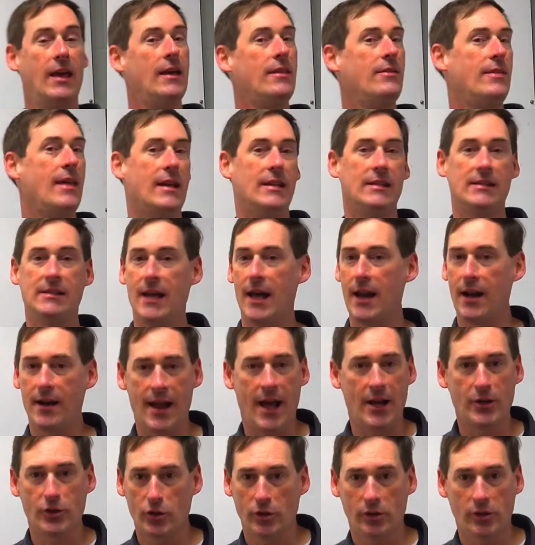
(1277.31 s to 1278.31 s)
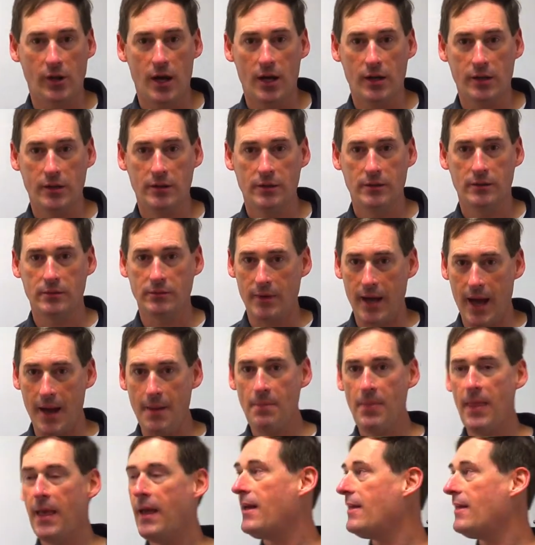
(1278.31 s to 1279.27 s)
that is not a natural log, okay?